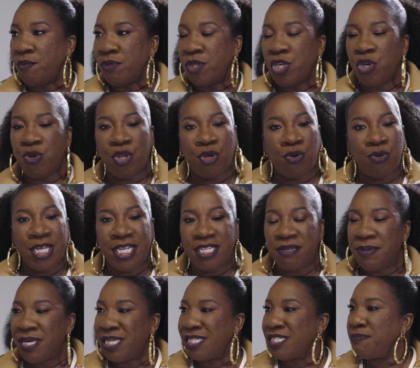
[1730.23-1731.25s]
You don't need
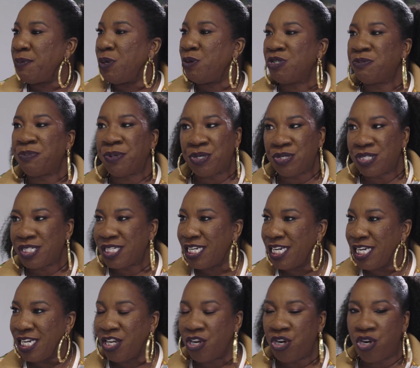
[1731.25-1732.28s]
to be a
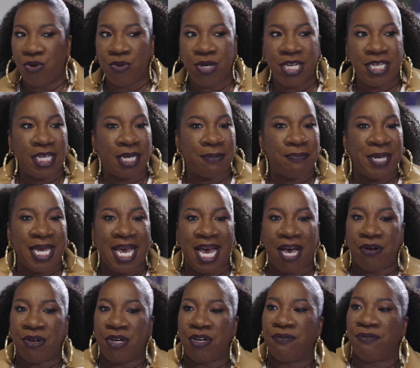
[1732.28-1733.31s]
spokesperson. You don't need to be
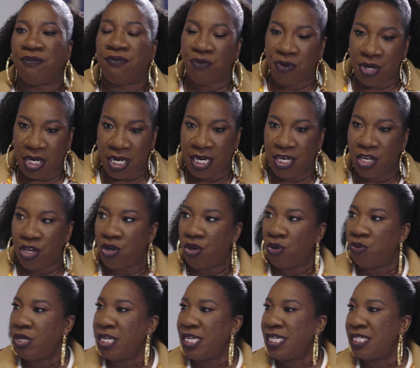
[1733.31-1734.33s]
out in the front. You
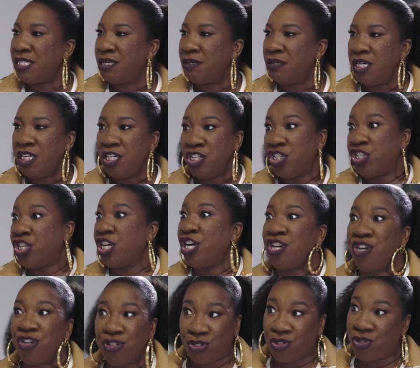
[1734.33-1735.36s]
don't need to
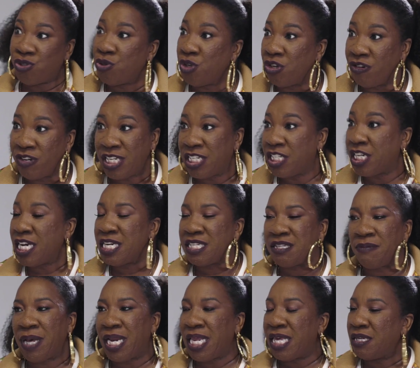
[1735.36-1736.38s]
share your story to change
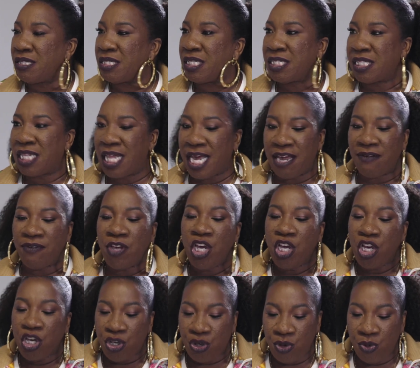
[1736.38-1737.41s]
somebody else's life.
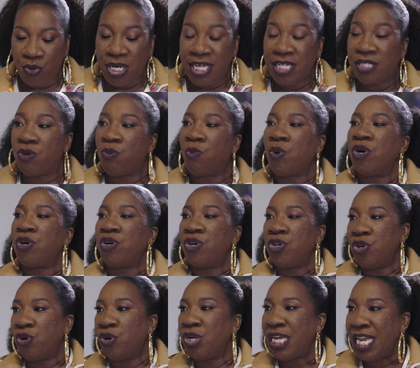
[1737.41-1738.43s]
You need to work
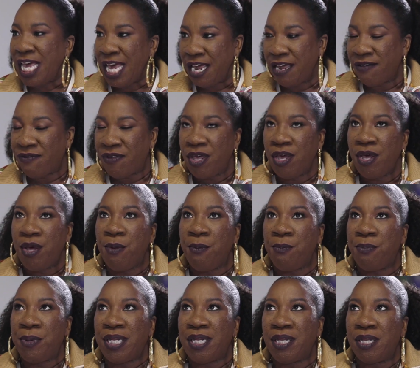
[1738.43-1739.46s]
on your life.
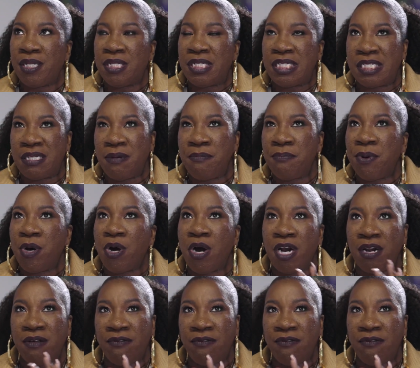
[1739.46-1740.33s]
But some part